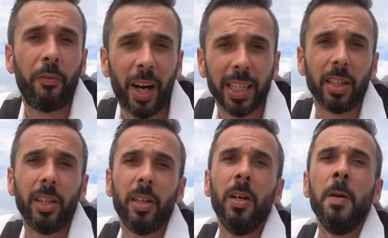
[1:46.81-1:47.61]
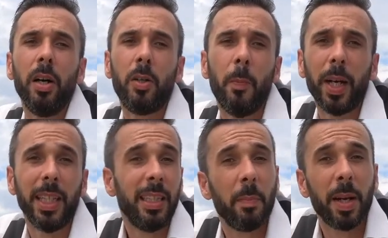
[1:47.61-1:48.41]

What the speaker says: father a company that